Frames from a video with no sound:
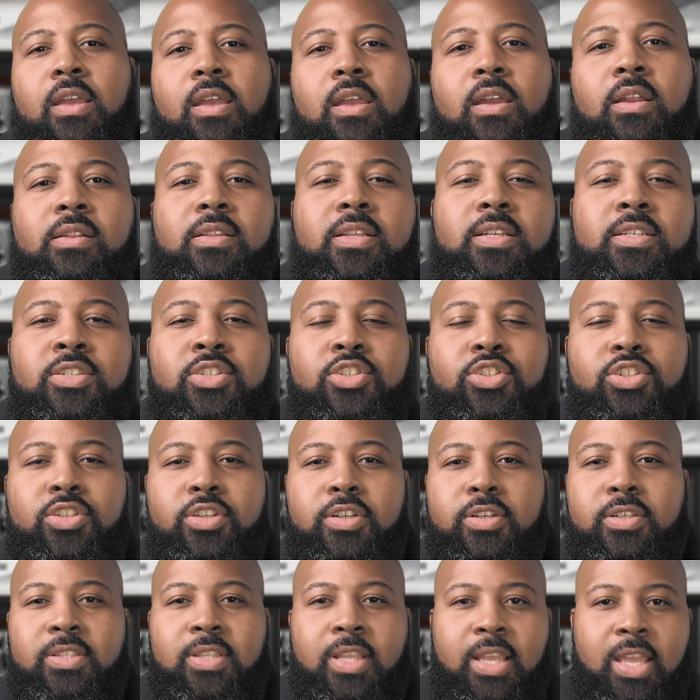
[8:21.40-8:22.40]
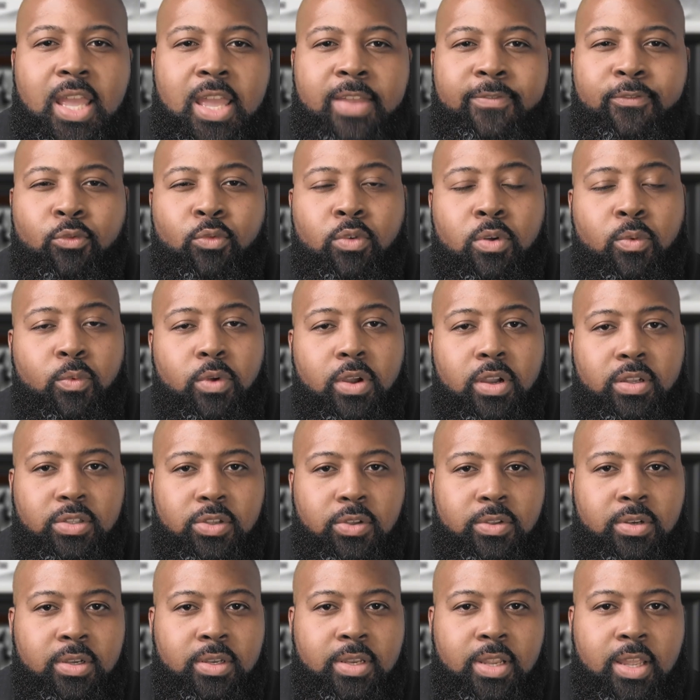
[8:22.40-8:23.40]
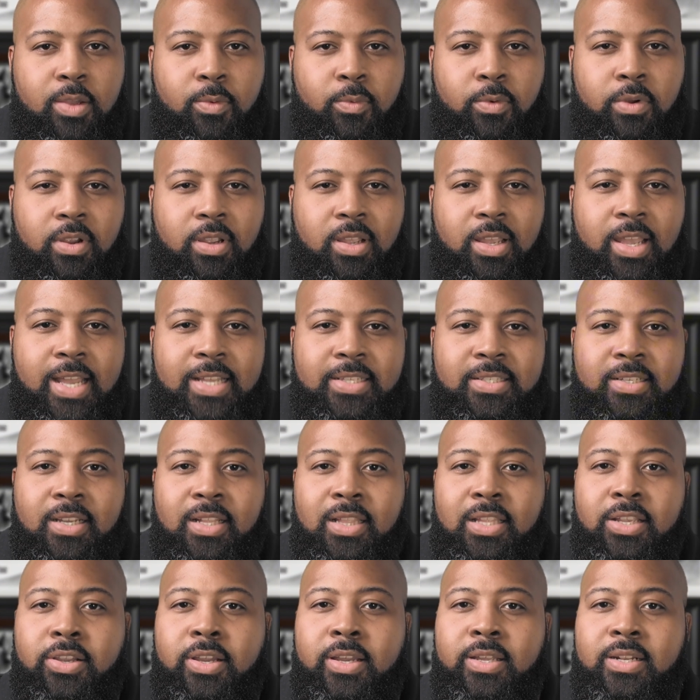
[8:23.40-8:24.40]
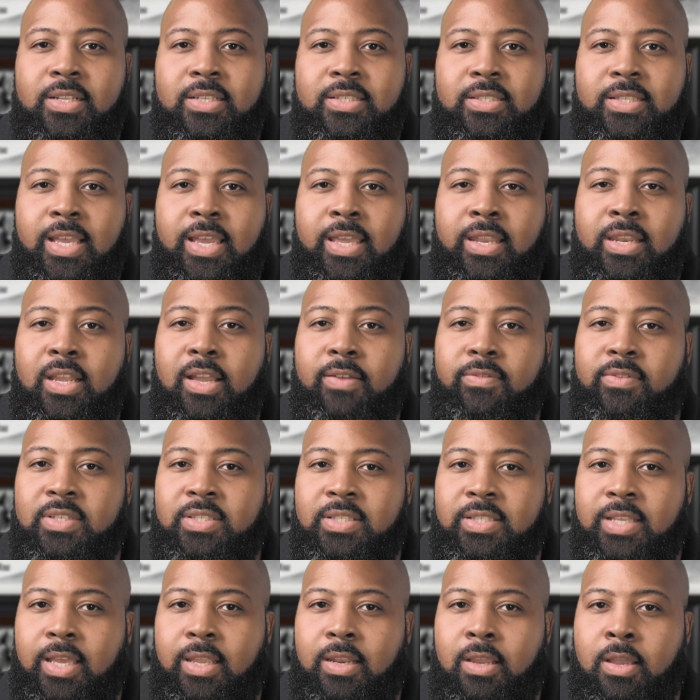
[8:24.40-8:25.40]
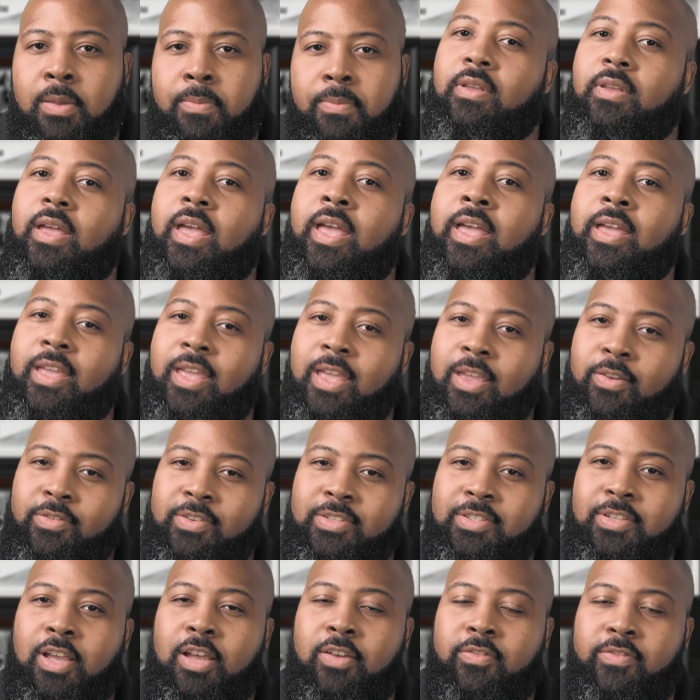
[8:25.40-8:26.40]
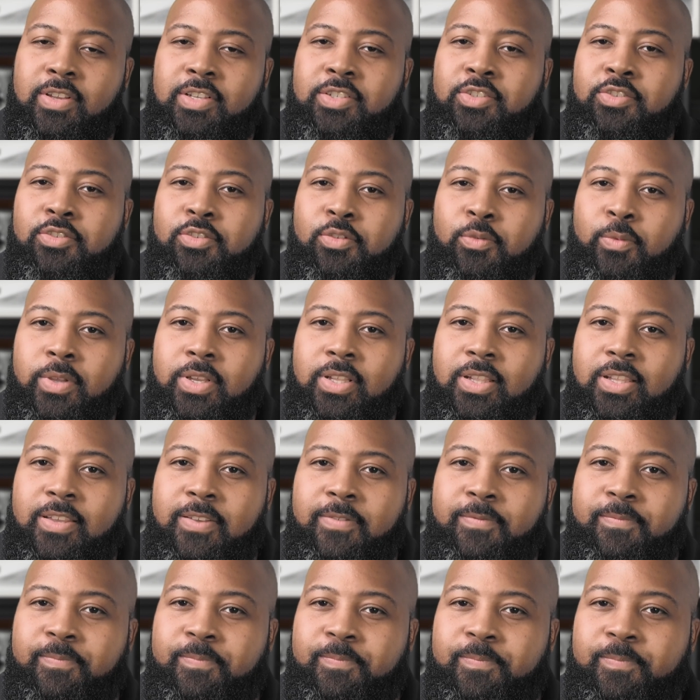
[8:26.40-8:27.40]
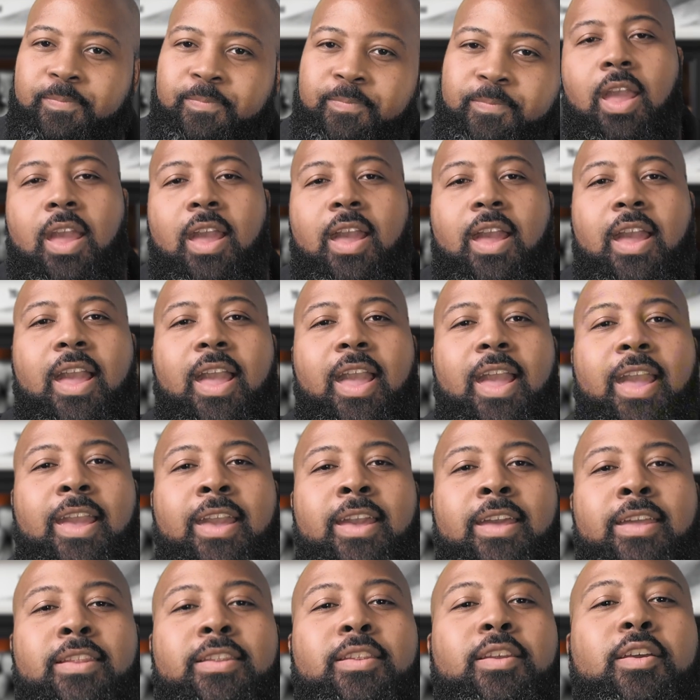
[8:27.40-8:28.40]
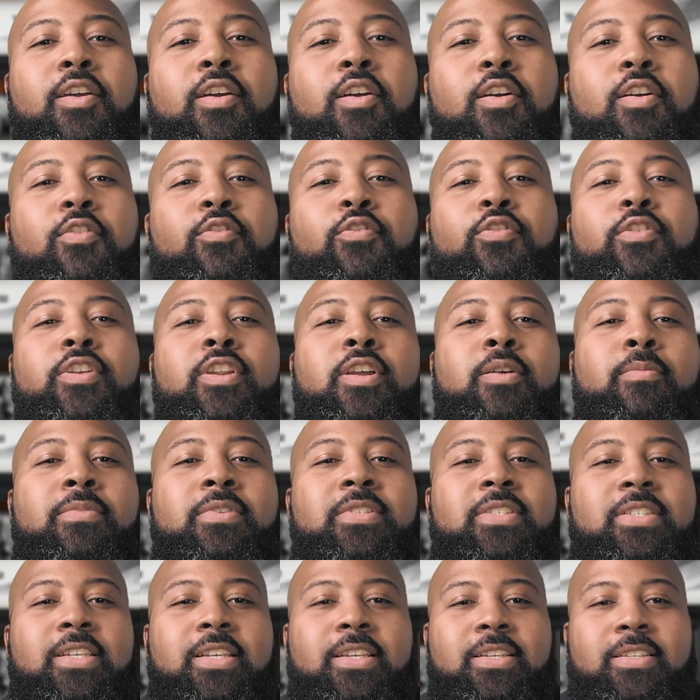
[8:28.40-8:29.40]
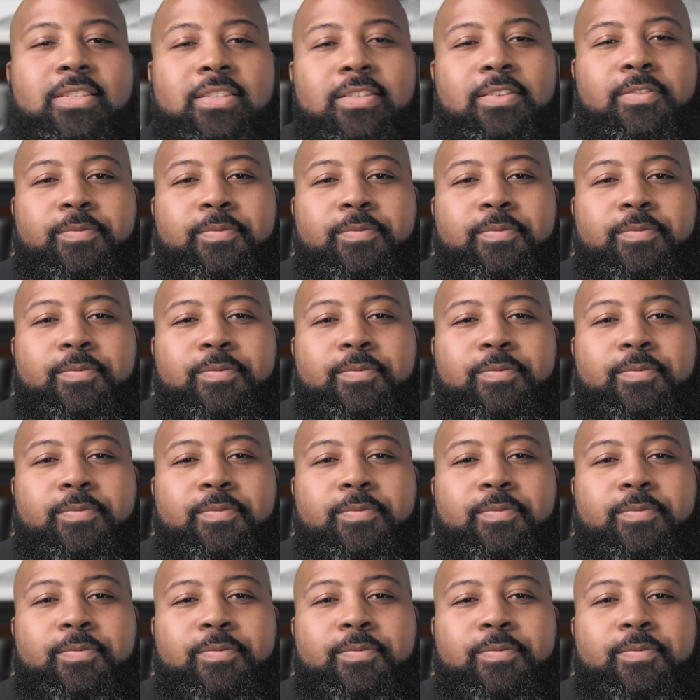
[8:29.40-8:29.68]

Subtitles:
This ensures that everyone working on the network has a clear understanding of the setup and can resolve issues quickly. And for number 6,